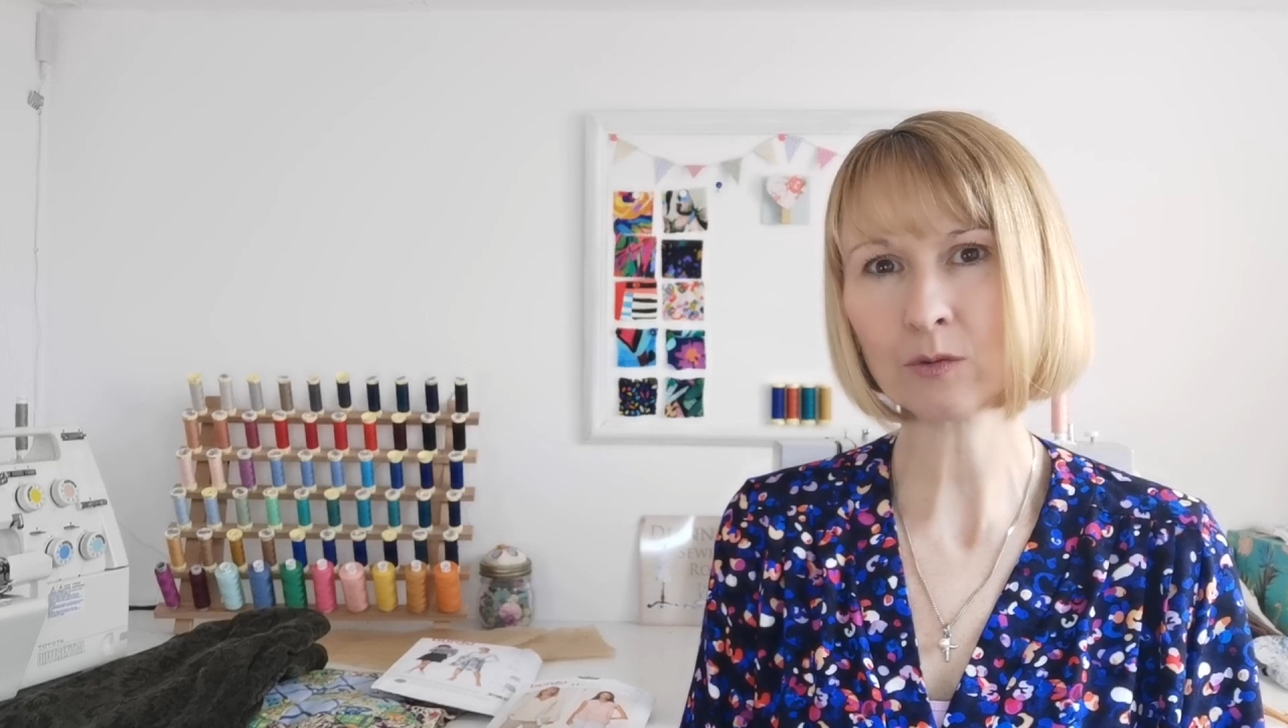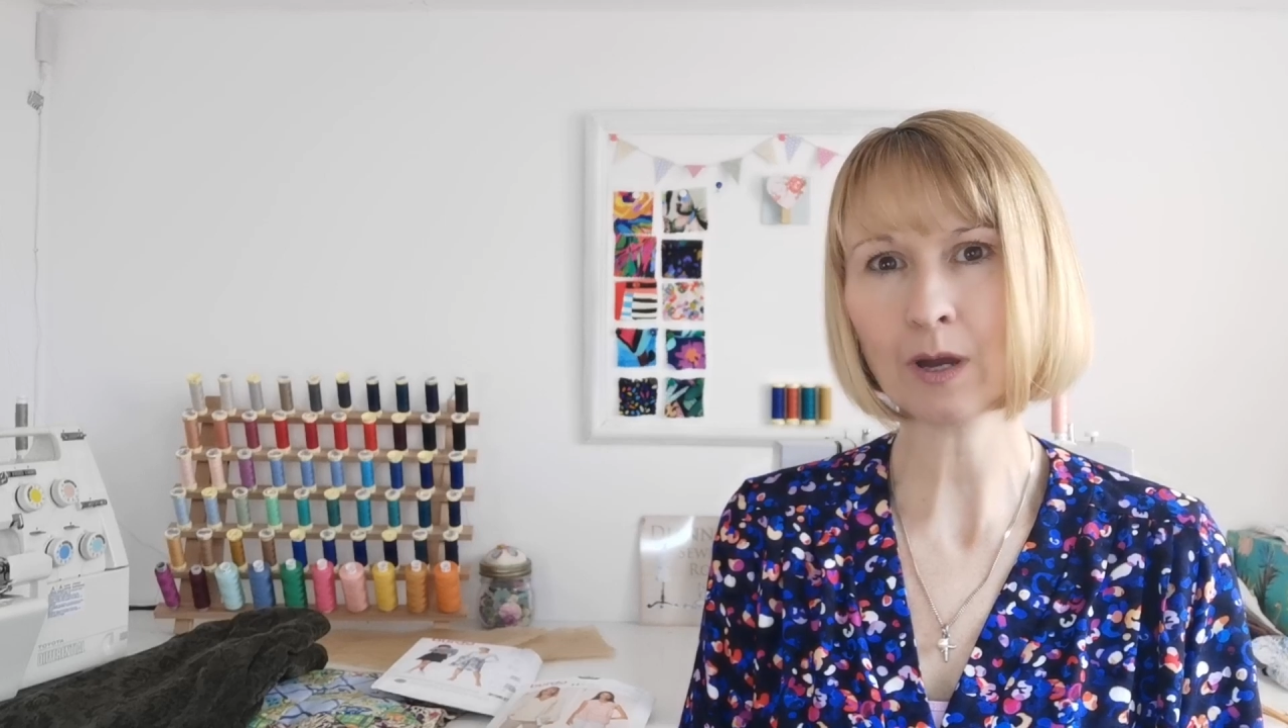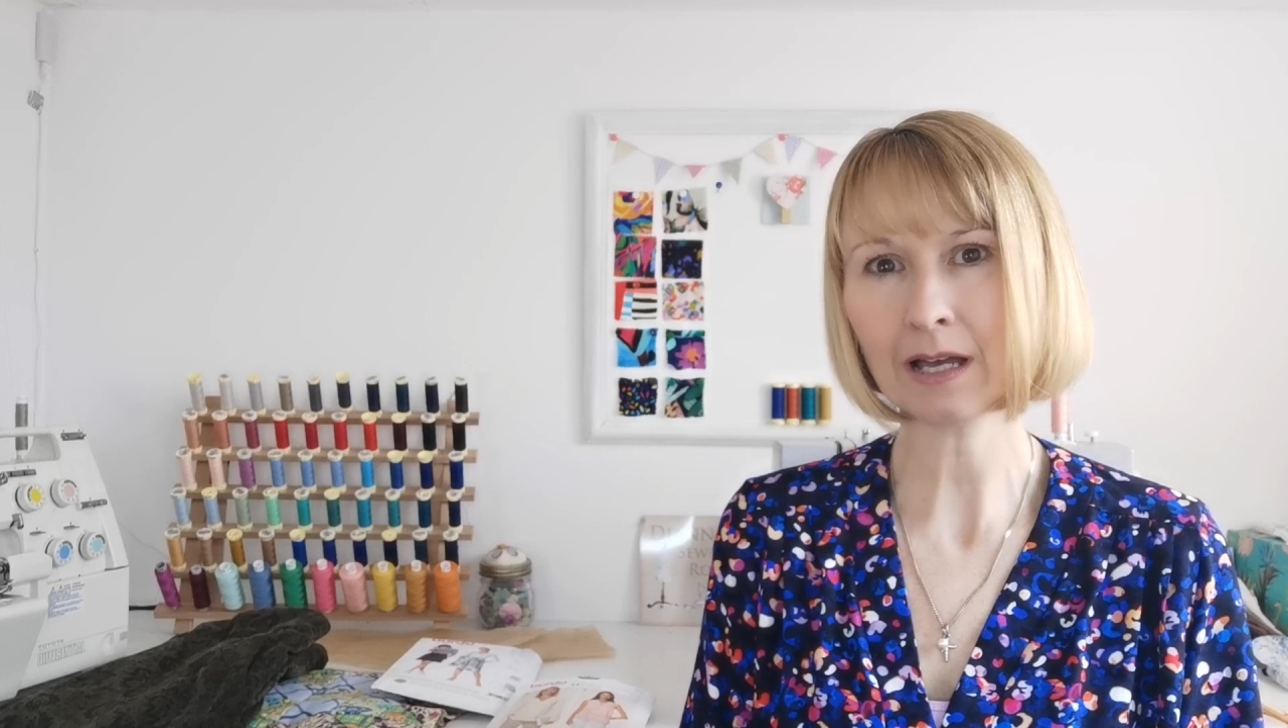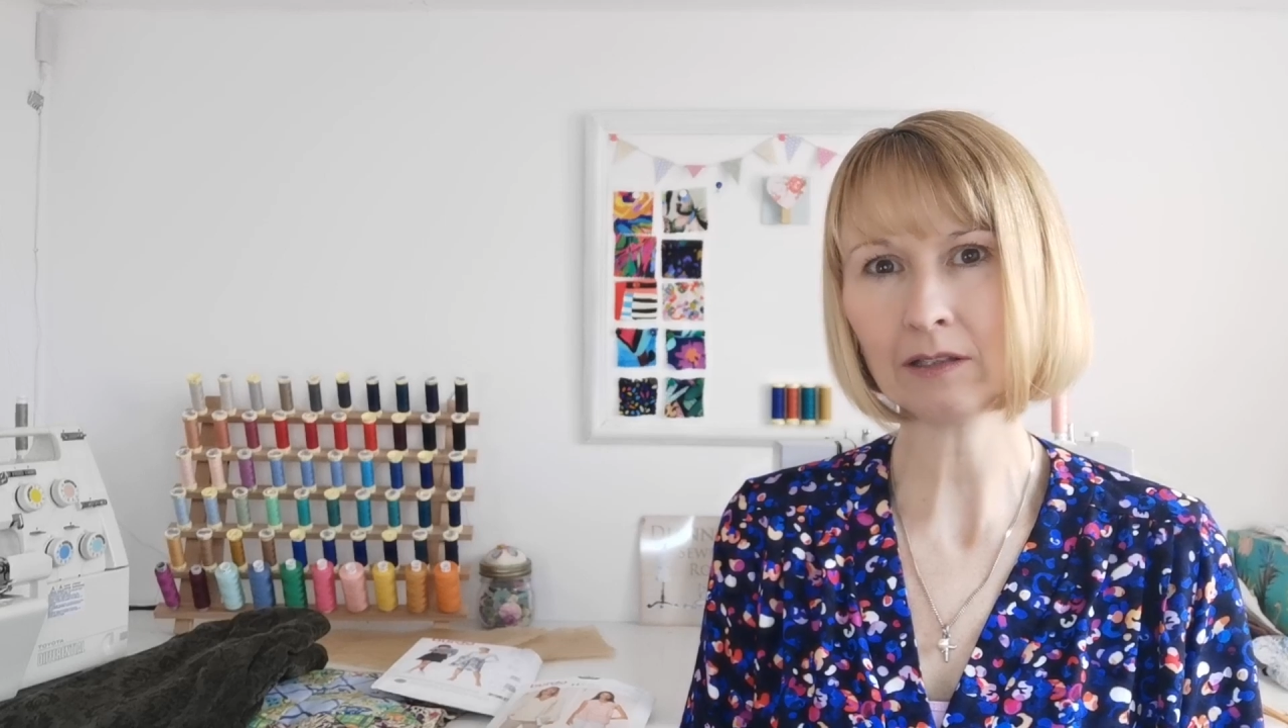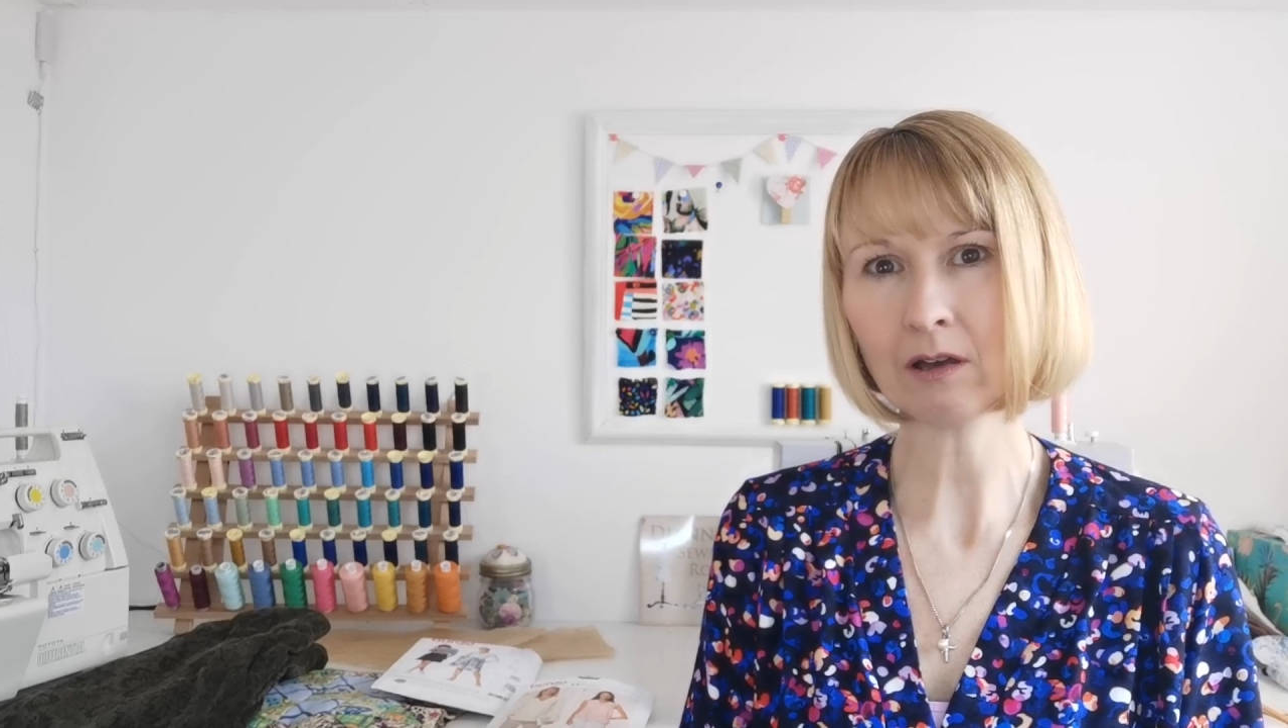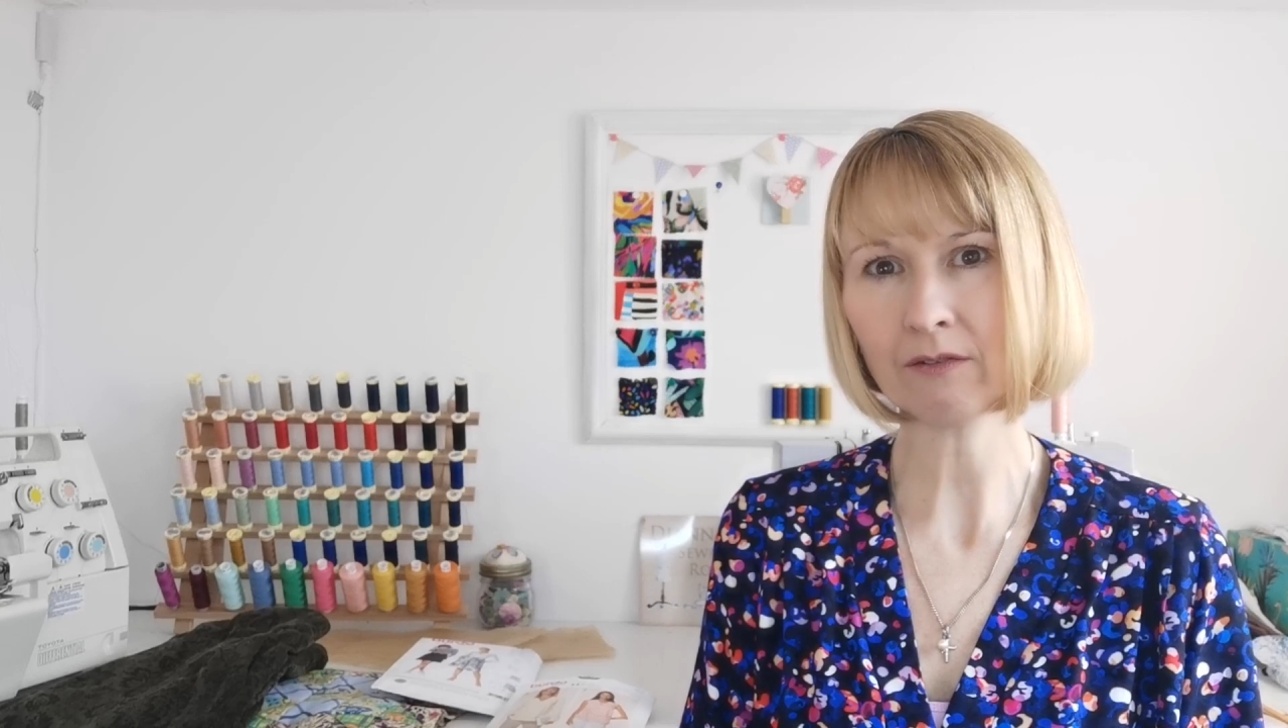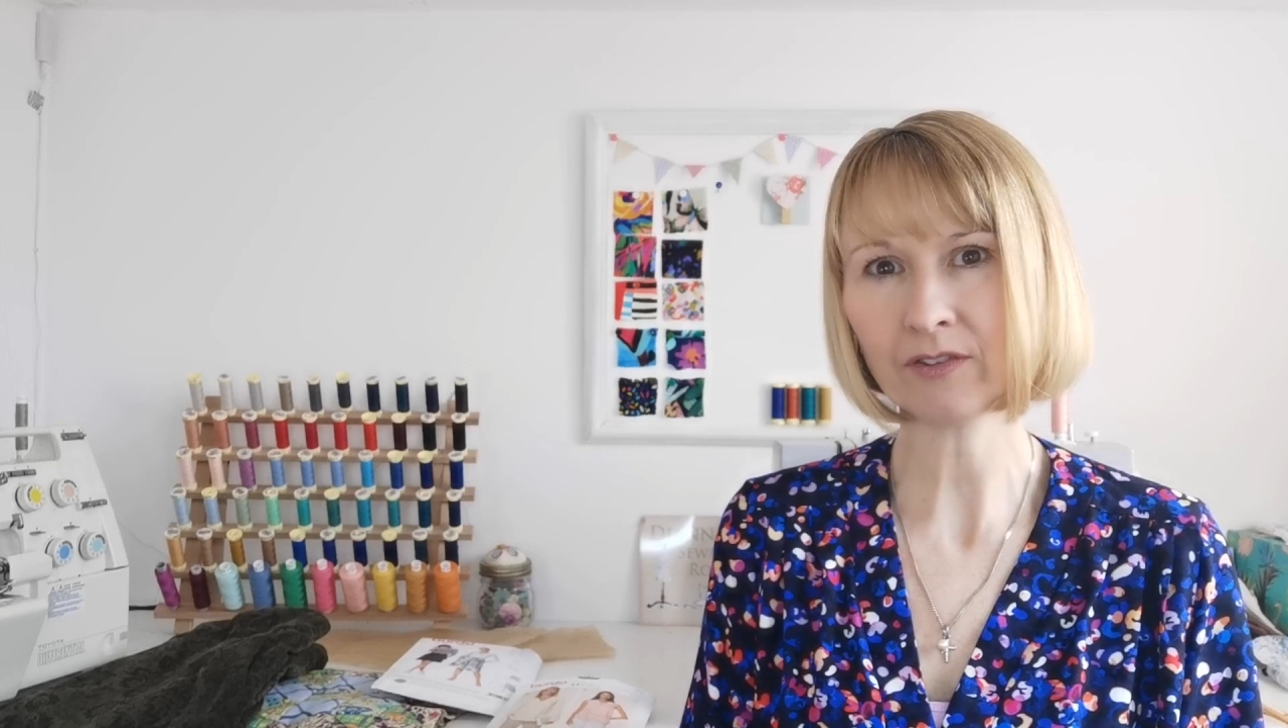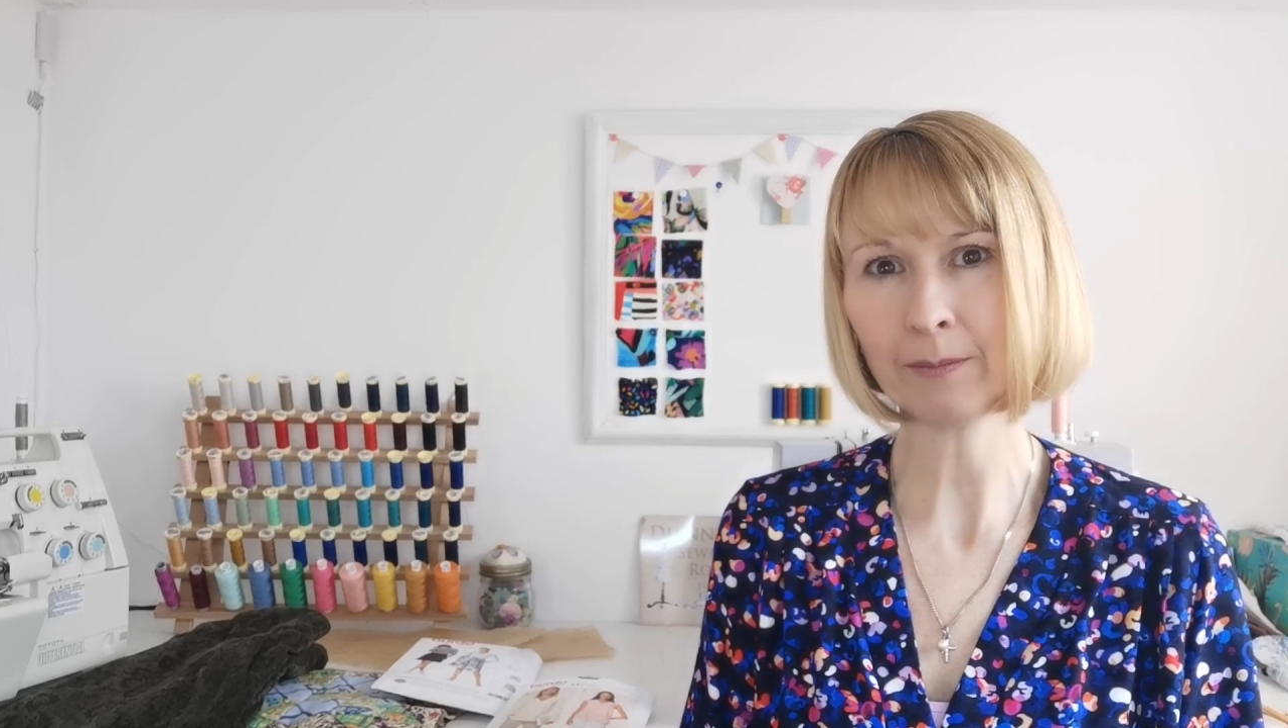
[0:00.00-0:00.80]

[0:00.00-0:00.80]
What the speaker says: quite a lot of